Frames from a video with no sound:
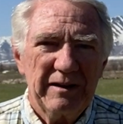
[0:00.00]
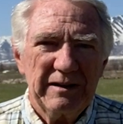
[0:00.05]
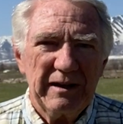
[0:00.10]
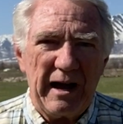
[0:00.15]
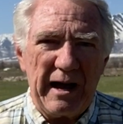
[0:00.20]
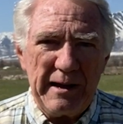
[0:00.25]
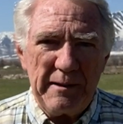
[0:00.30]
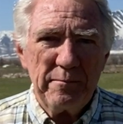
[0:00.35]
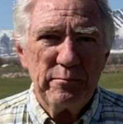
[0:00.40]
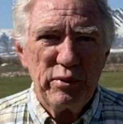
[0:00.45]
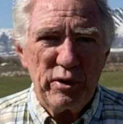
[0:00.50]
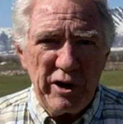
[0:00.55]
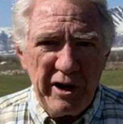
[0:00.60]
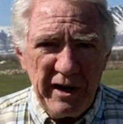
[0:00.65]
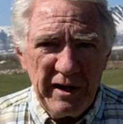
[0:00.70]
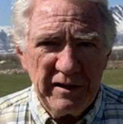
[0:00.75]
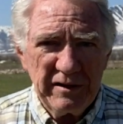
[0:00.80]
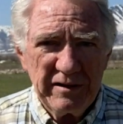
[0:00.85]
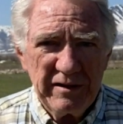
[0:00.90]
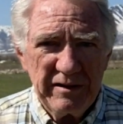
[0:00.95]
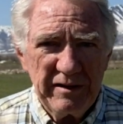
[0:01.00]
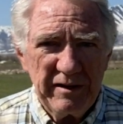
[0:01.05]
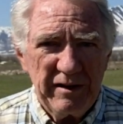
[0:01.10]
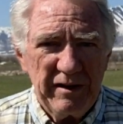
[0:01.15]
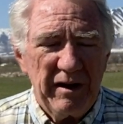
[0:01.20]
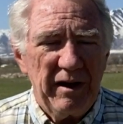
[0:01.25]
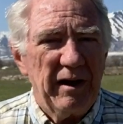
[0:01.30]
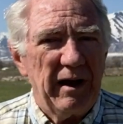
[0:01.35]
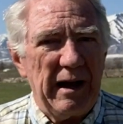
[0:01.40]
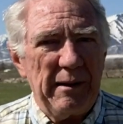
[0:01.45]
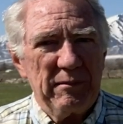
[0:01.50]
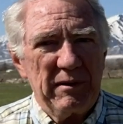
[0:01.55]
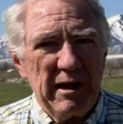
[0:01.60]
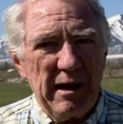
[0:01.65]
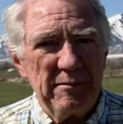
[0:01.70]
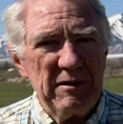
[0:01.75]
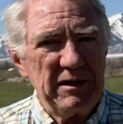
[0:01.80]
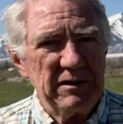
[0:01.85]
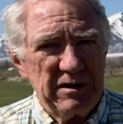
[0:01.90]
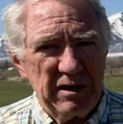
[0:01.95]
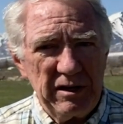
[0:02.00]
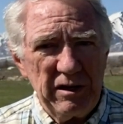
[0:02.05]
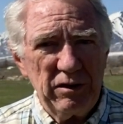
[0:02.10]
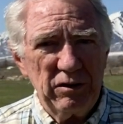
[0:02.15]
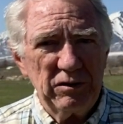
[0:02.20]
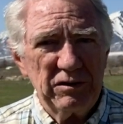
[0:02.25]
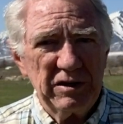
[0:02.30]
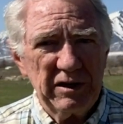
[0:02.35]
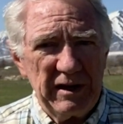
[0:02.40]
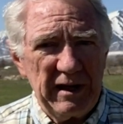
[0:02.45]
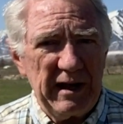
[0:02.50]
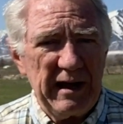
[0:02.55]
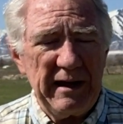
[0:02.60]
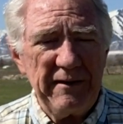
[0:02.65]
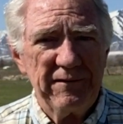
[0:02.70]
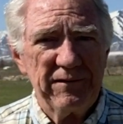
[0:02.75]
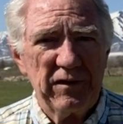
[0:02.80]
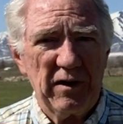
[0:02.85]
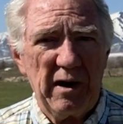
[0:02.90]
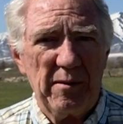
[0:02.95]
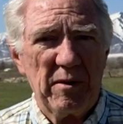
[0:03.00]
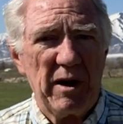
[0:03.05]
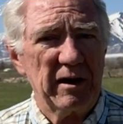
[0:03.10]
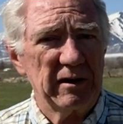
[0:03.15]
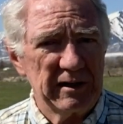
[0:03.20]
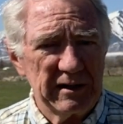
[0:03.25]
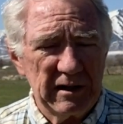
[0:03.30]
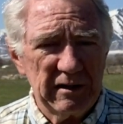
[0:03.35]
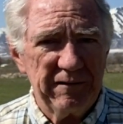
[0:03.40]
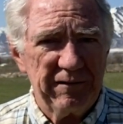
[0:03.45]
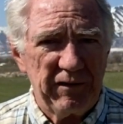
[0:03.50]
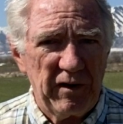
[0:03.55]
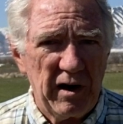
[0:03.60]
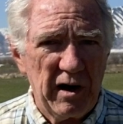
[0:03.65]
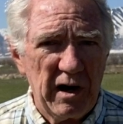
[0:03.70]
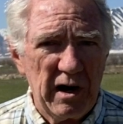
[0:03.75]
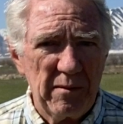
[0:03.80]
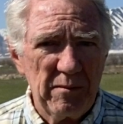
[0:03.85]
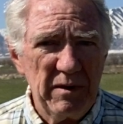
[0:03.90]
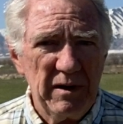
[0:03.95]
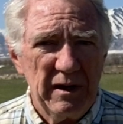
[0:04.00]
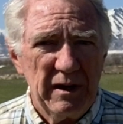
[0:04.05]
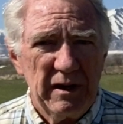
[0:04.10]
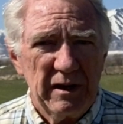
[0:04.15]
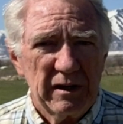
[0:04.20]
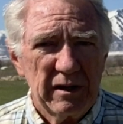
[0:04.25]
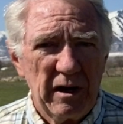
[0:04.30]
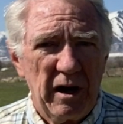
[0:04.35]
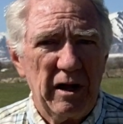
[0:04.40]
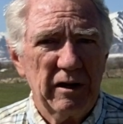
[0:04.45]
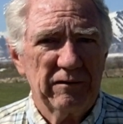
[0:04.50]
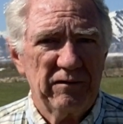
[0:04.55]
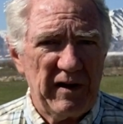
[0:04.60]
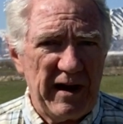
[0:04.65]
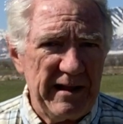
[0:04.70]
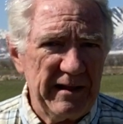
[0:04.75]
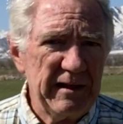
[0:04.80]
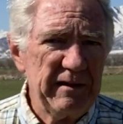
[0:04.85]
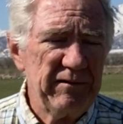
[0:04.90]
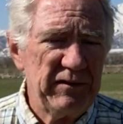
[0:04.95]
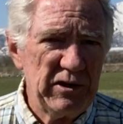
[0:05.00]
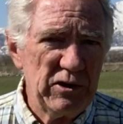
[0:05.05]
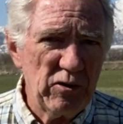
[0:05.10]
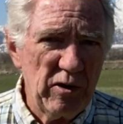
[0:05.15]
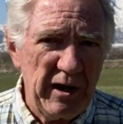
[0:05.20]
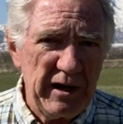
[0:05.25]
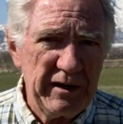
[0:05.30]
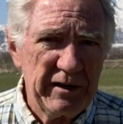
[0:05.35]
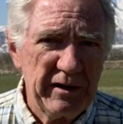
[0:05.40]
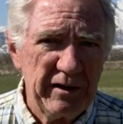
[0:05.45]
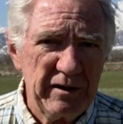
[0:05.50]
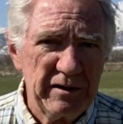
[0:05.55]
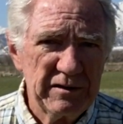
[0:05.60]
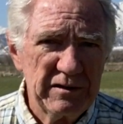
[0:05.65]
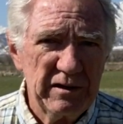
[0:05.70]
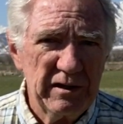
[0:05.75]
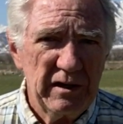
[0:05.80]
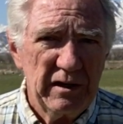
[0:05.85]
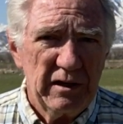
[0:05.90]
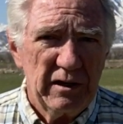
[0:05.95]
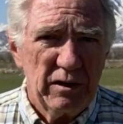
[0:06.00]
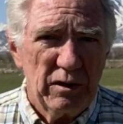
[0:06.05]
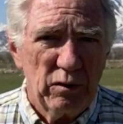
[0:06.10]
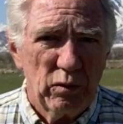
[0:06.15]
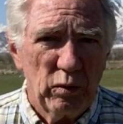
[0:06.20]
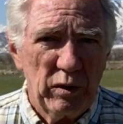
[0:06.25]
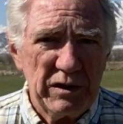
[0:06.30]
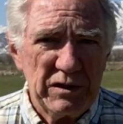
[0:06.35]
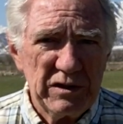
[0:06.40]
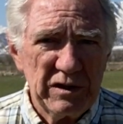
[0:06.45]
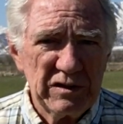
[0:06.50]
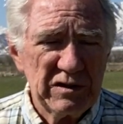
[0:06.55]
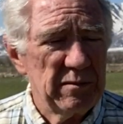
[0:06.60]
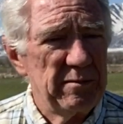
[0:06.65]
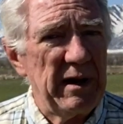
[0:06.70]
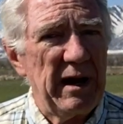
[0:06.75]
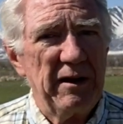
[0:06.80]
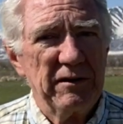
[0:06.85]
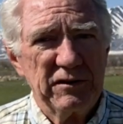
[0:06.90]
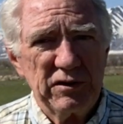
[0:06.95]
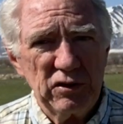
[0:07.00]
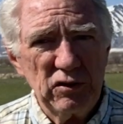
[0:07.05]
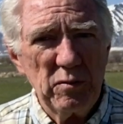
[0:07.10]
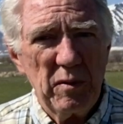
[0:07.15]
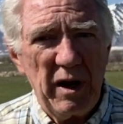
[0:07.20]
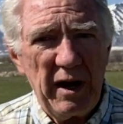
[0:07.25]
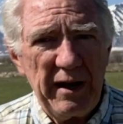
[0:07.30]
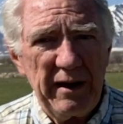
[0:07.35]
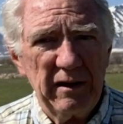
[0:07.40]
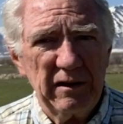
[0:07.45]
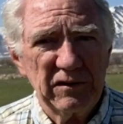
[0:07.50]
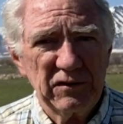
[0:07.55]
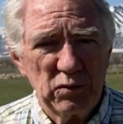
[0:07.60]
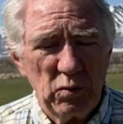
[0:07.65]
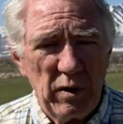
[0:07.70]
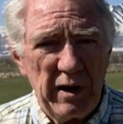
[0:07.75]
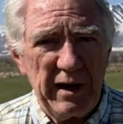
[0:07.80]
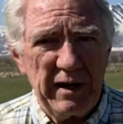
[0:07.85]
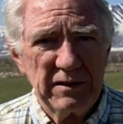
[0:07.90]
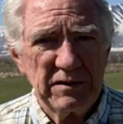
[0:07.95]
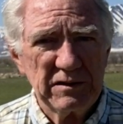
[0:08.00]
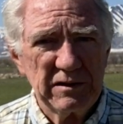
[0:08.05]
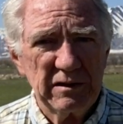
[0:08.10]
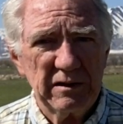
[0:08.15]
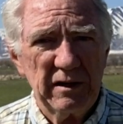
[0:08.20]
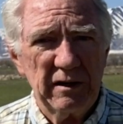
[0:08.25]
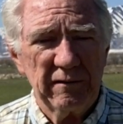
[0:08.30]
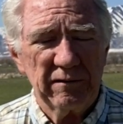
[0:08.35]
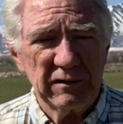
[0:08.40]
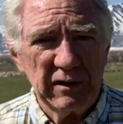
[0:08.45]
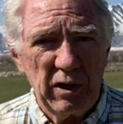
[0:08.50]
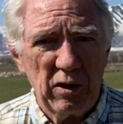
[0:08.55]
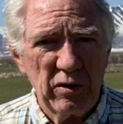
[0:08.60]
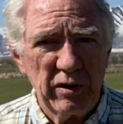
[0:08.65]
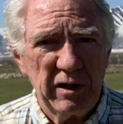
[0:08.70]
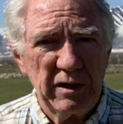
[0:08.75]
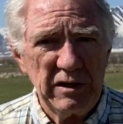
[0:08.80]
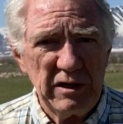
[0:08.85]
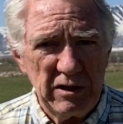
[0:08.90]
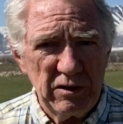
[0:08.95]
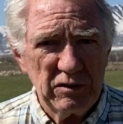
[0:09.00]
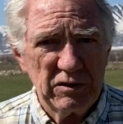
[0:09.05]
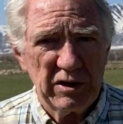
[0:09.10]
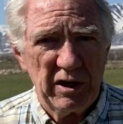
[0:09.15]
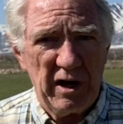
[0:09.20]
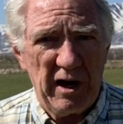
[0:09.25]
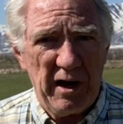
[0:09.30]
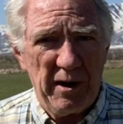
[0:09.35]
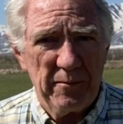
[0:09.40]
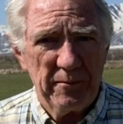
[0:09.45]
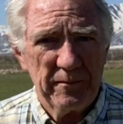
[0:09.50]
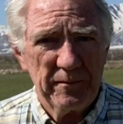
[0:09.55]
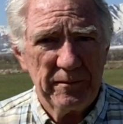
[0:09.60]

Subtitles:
I am Brent. I'm coming to you today from our little farm called Valley View Acres, which is about 2 miles west of Logan, Utah.